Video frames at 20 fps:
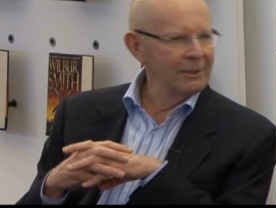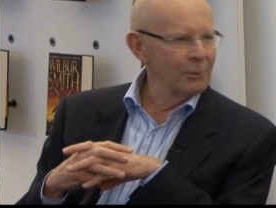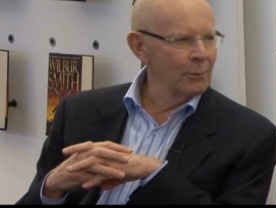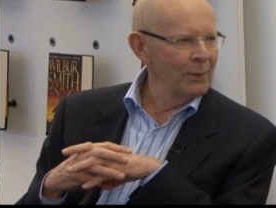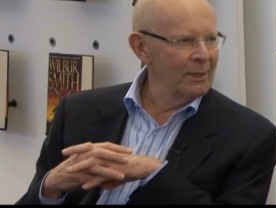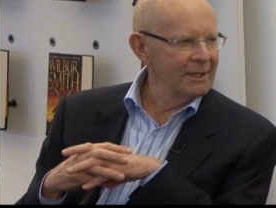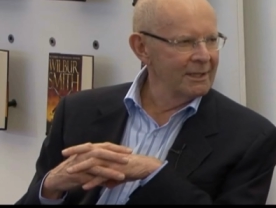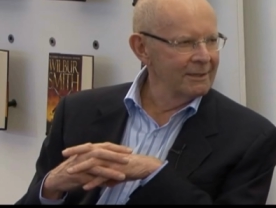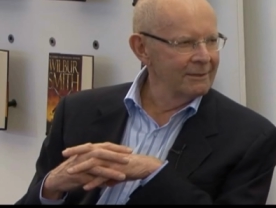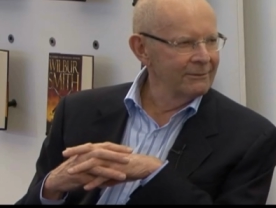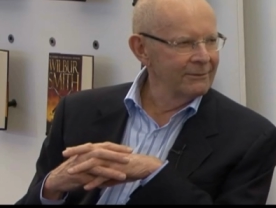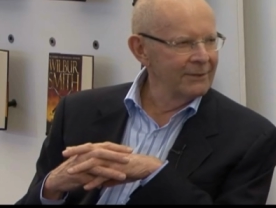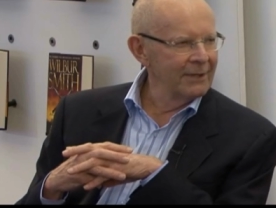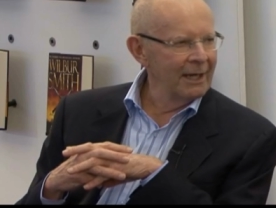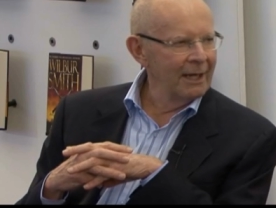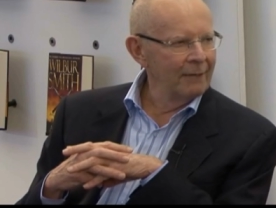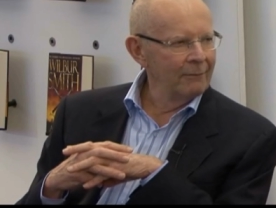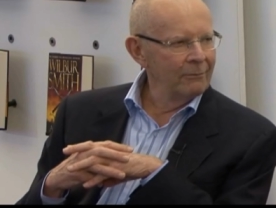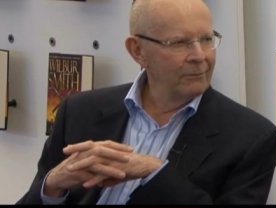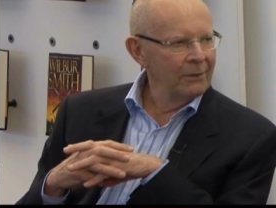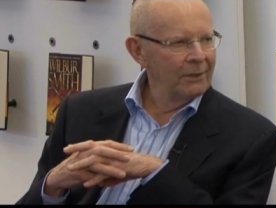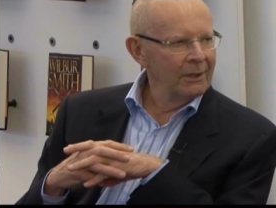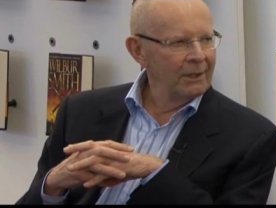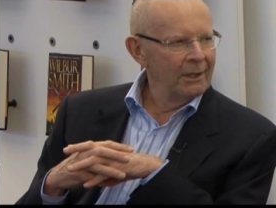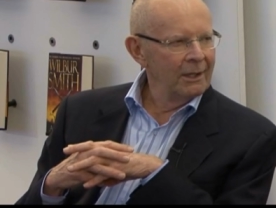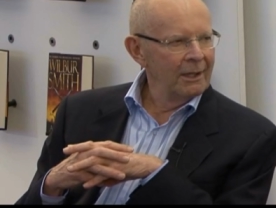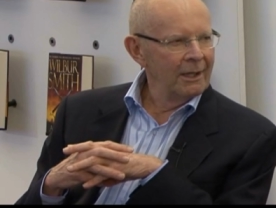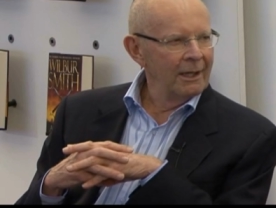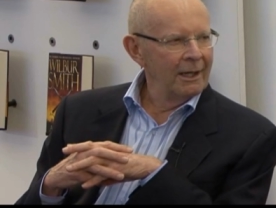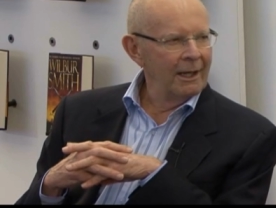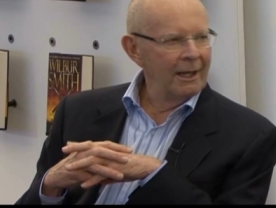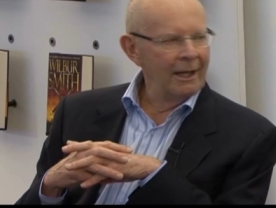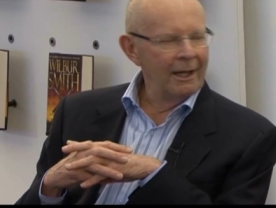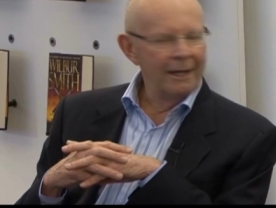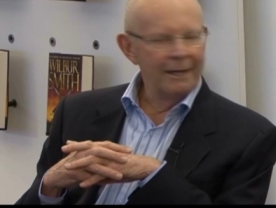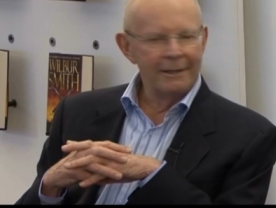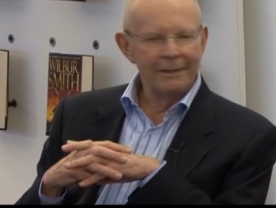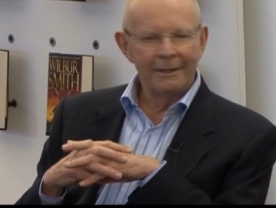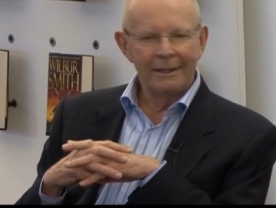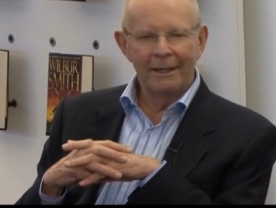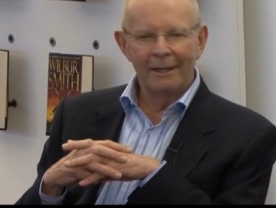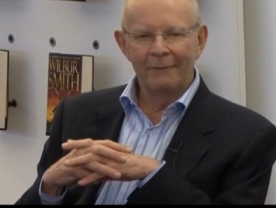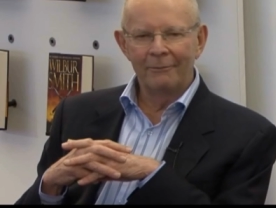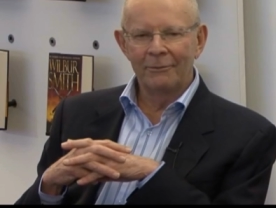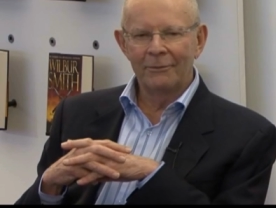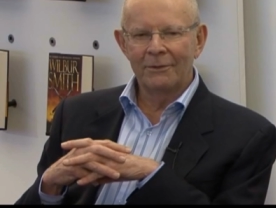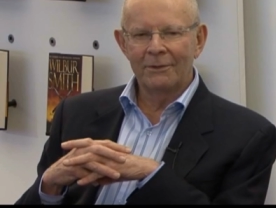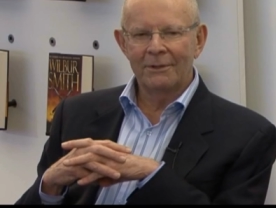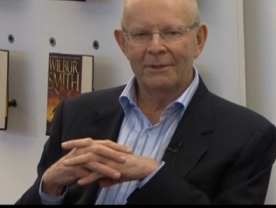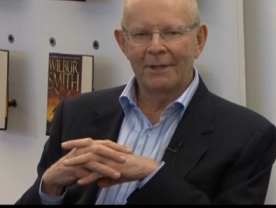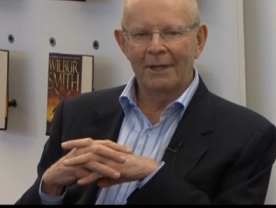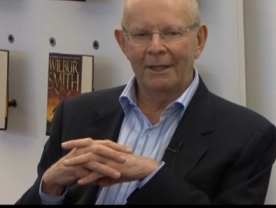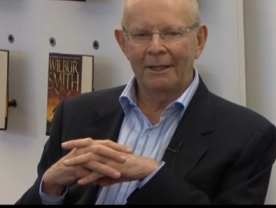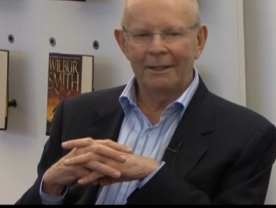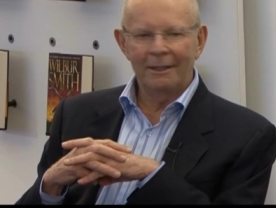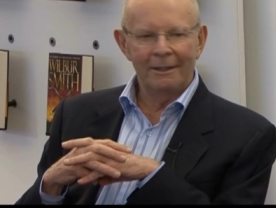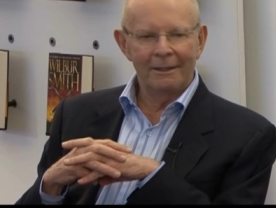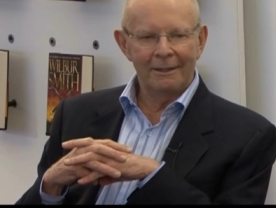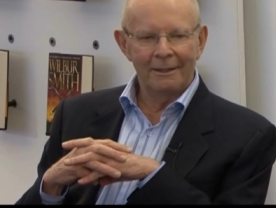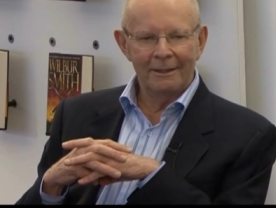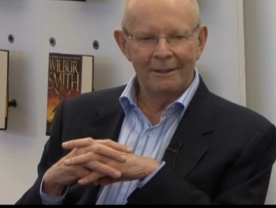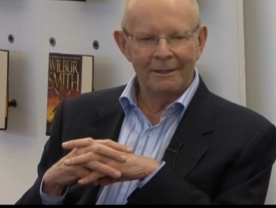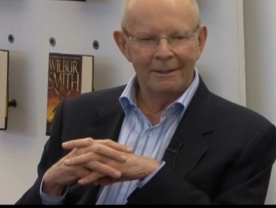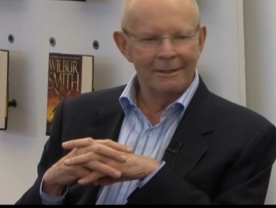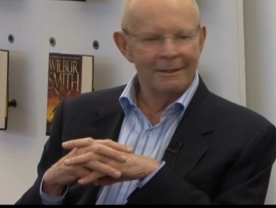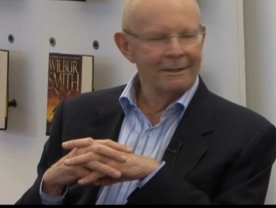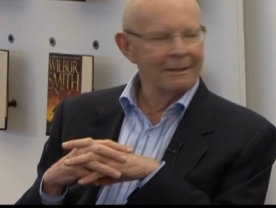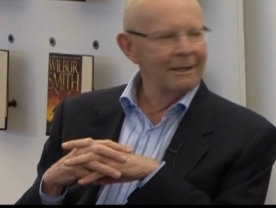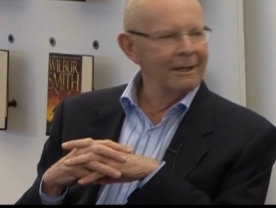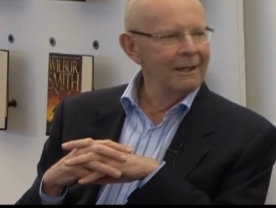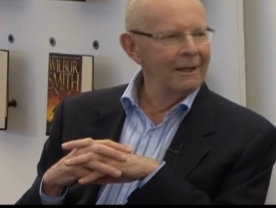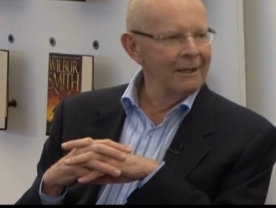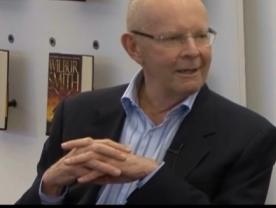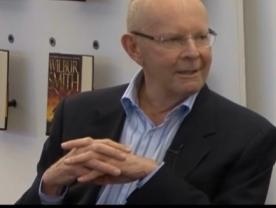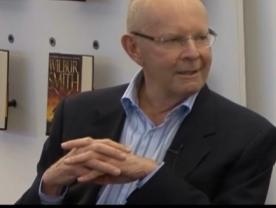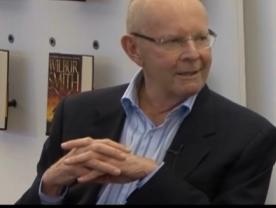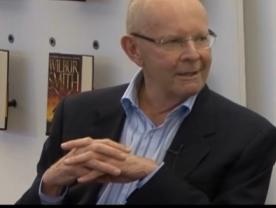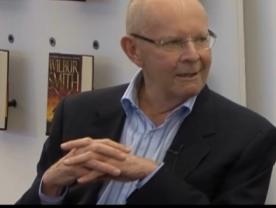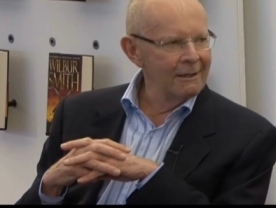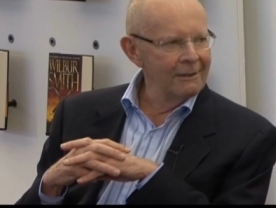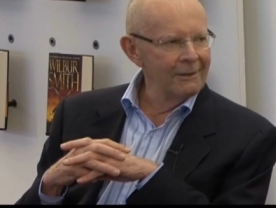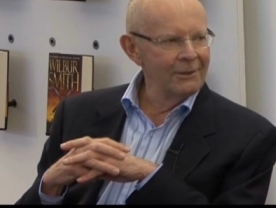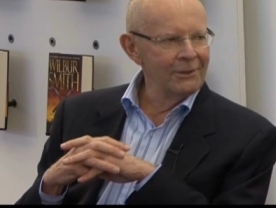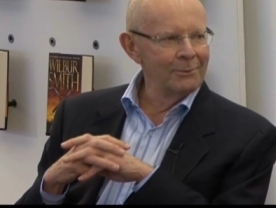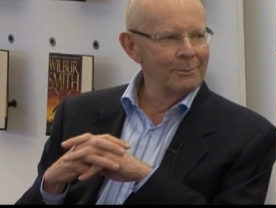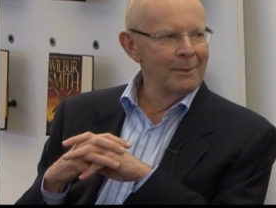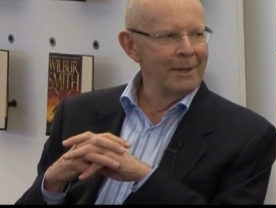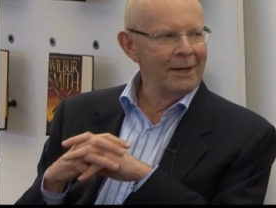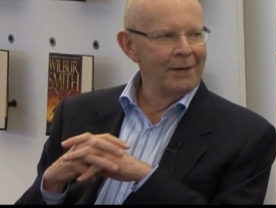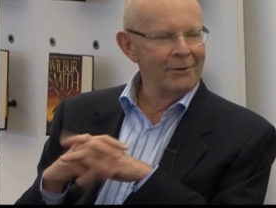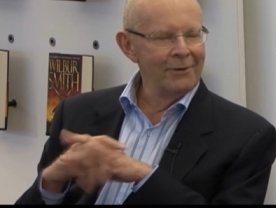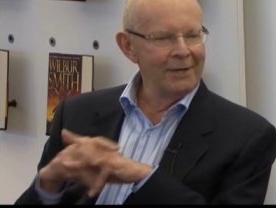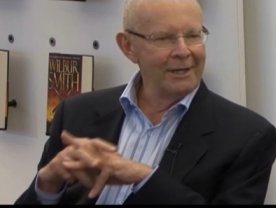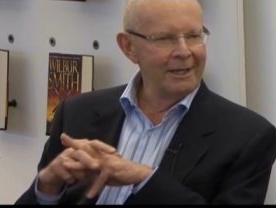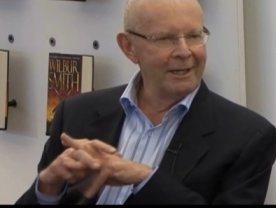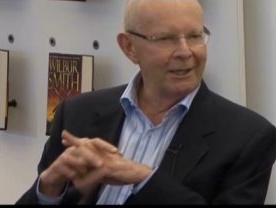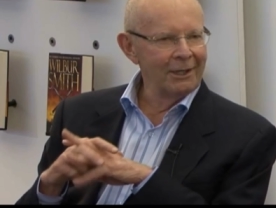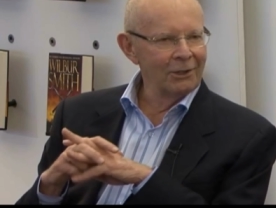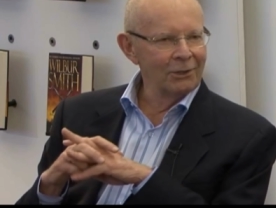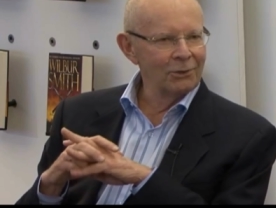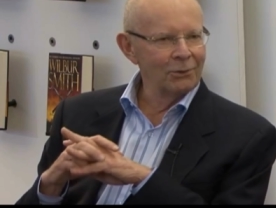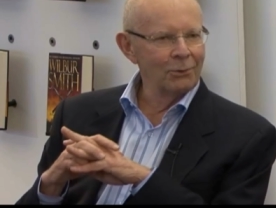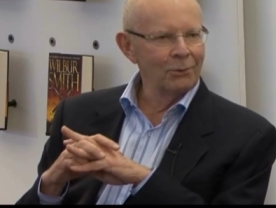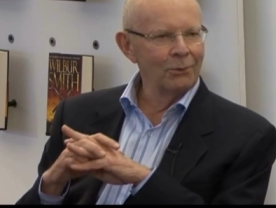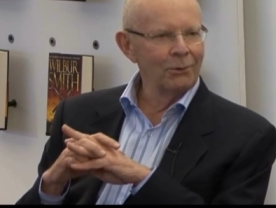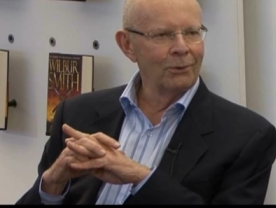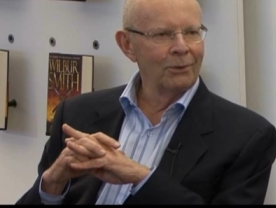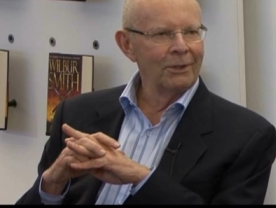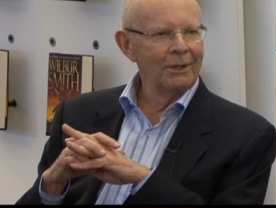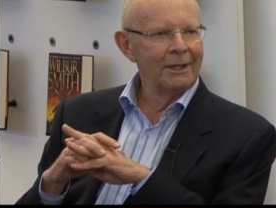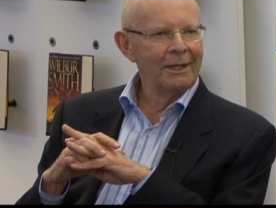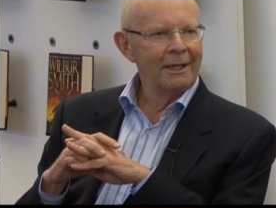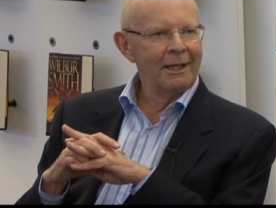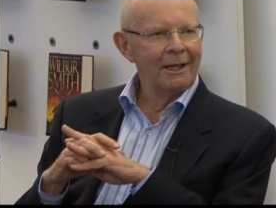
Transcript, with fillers: as a waste of time. And um, so he, he didn't encourage my reading at all.